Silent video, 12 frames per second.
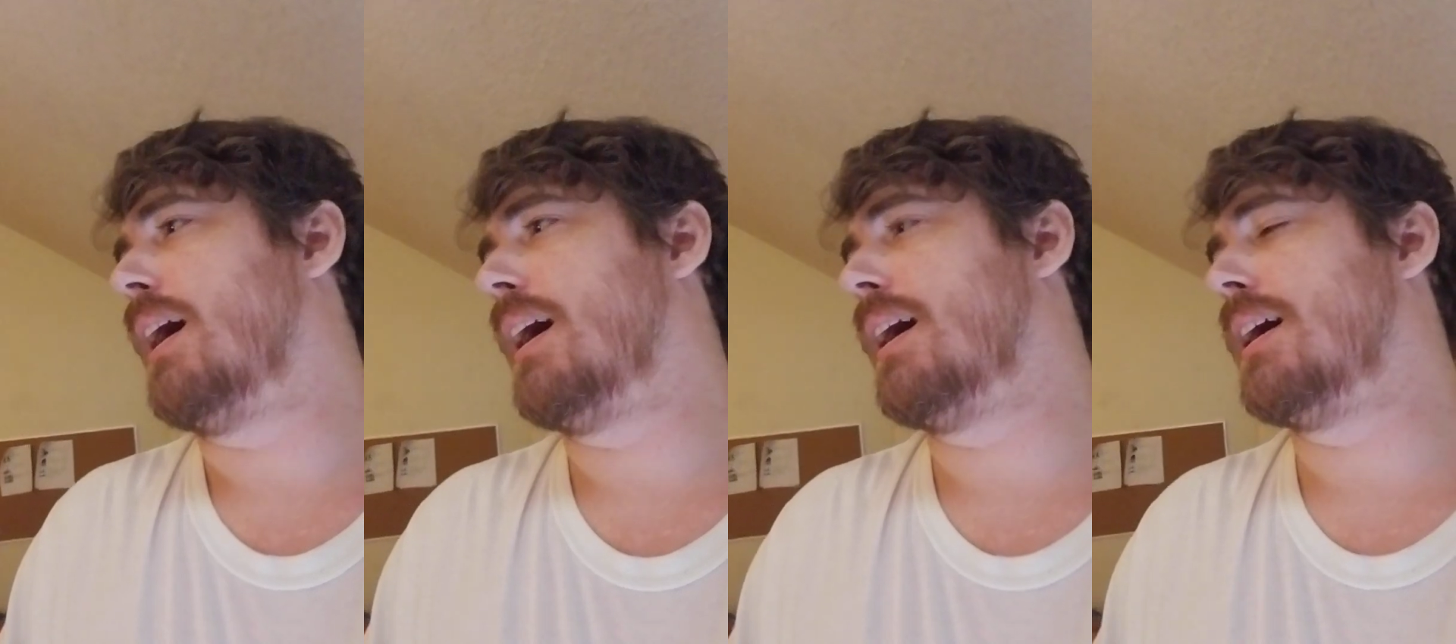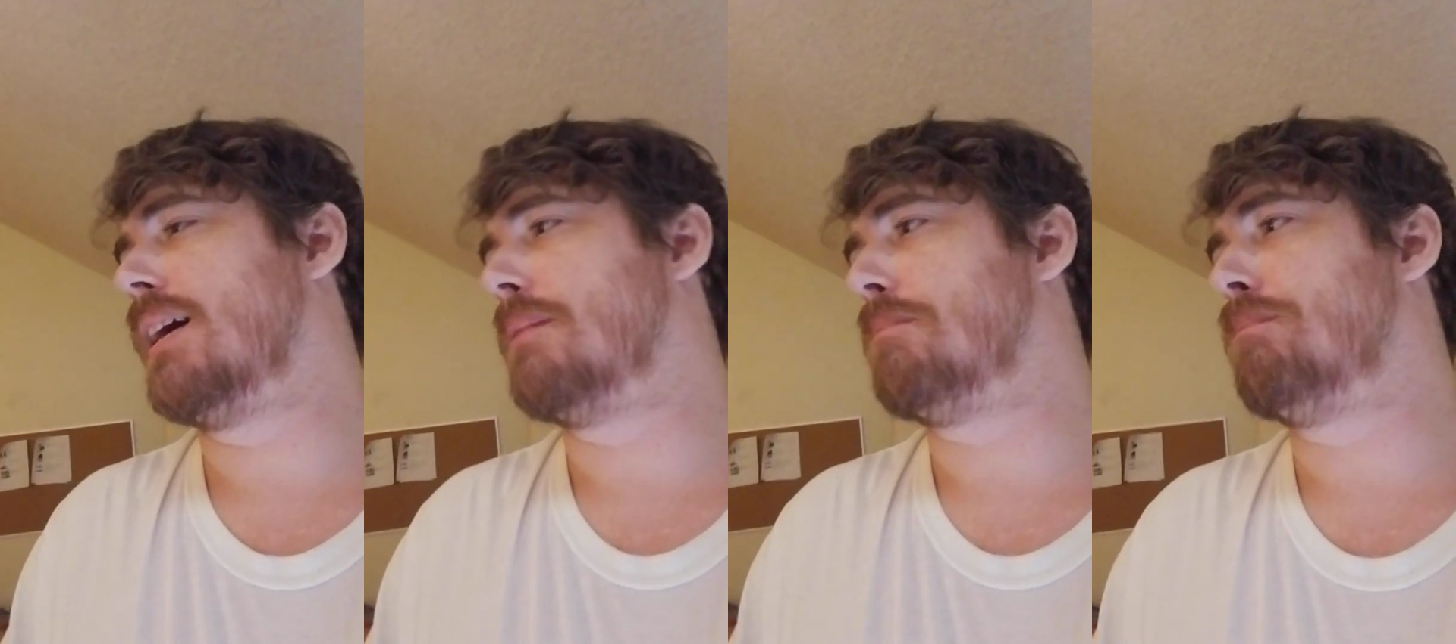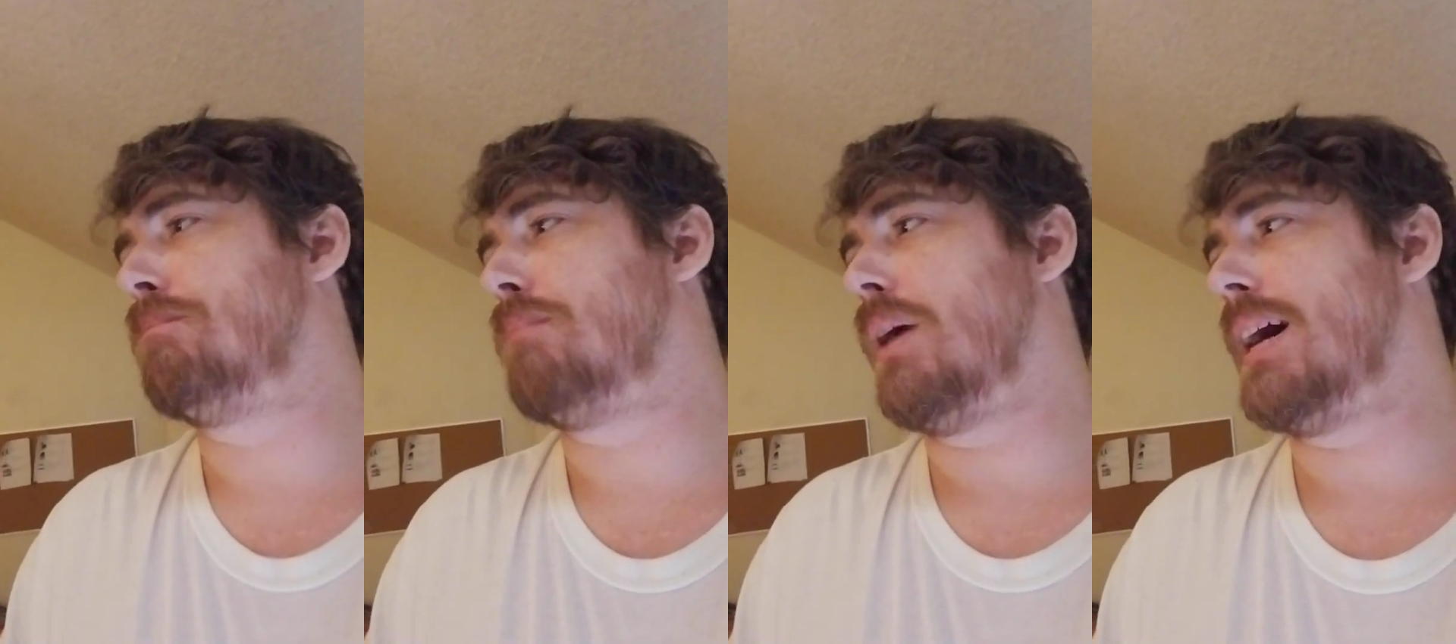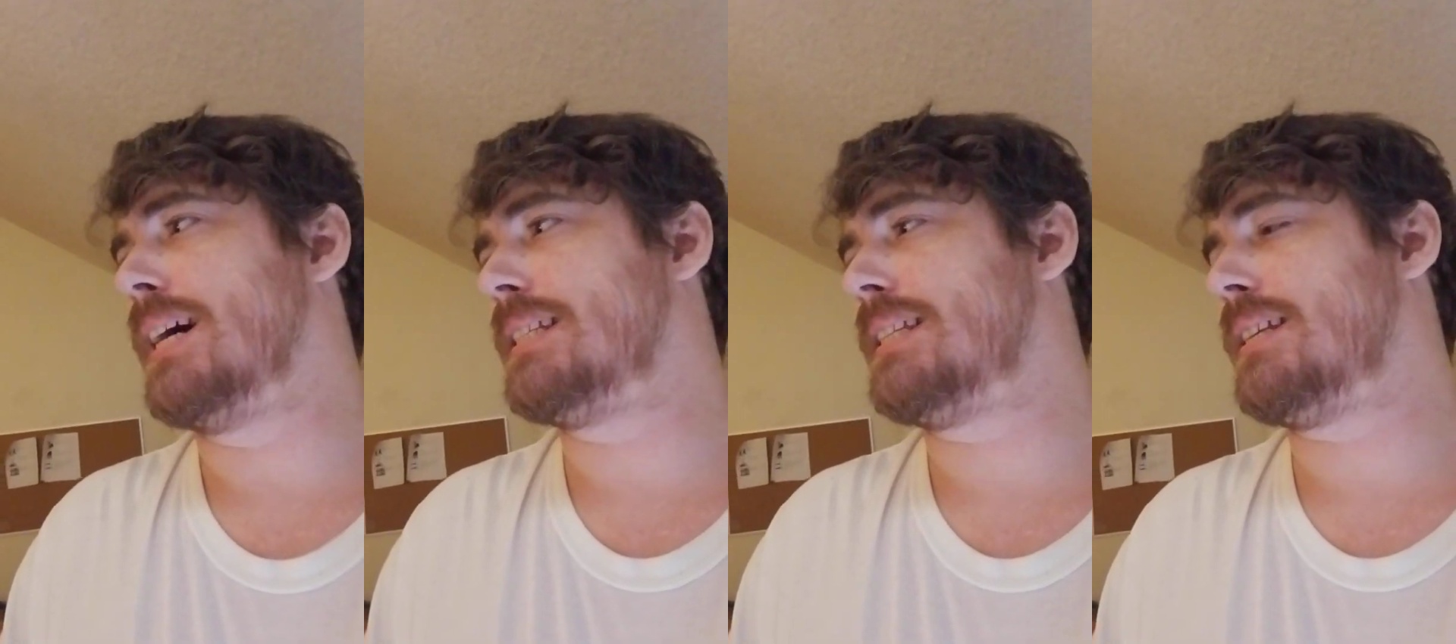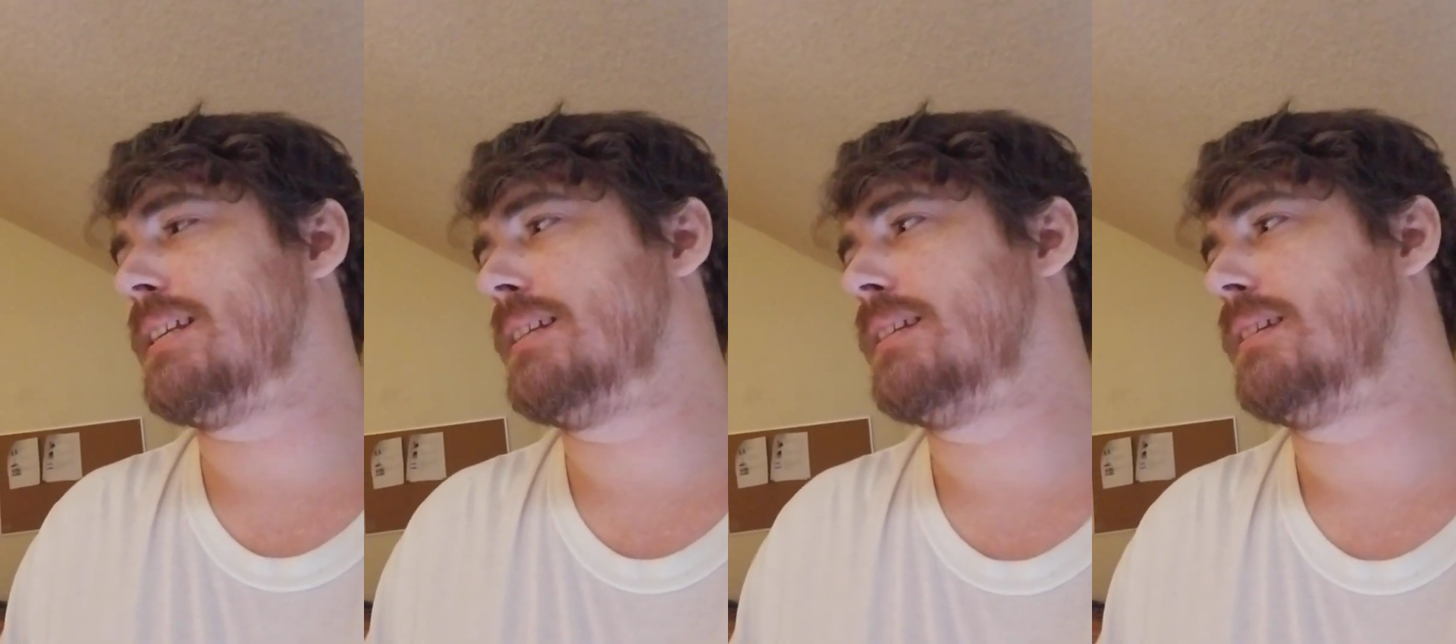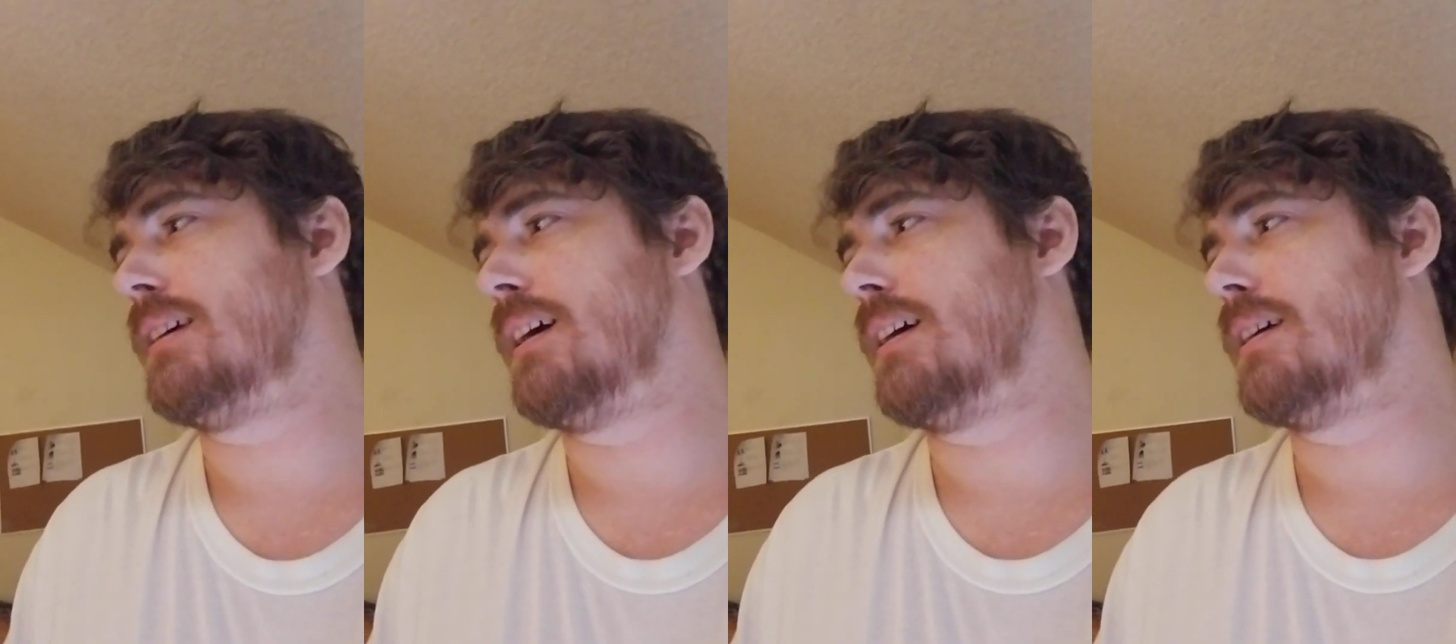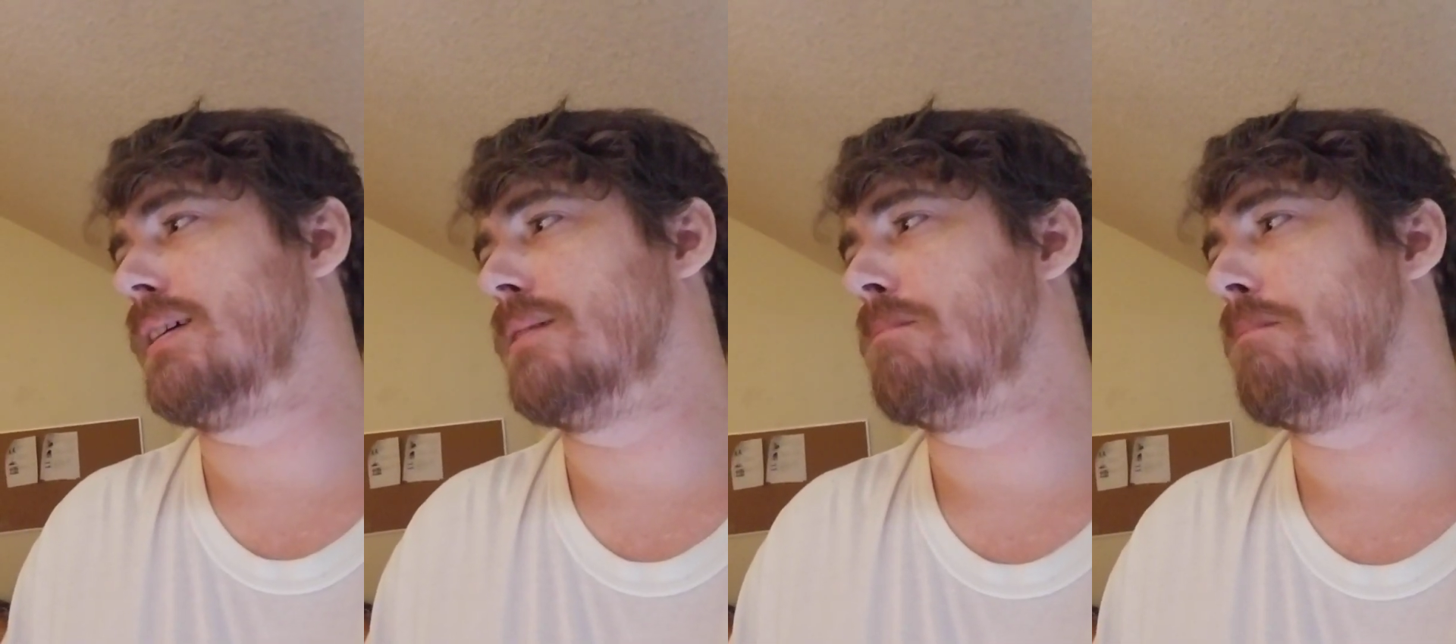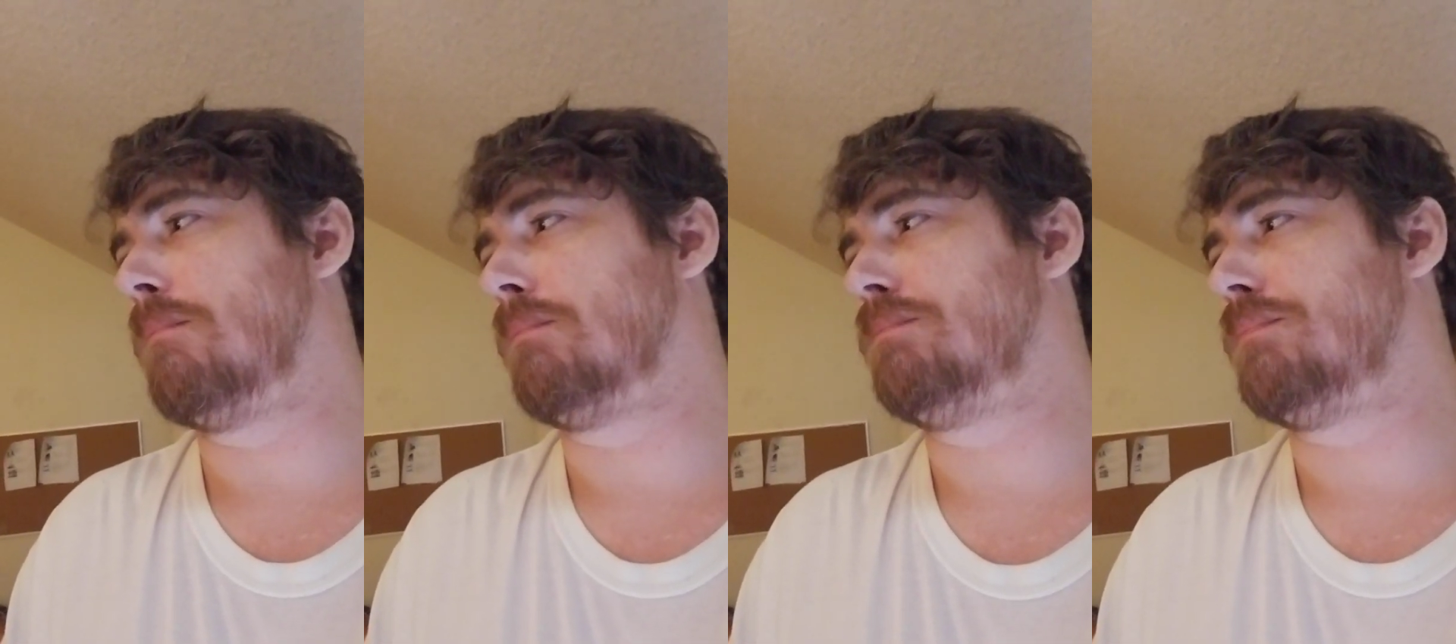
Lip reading: But um,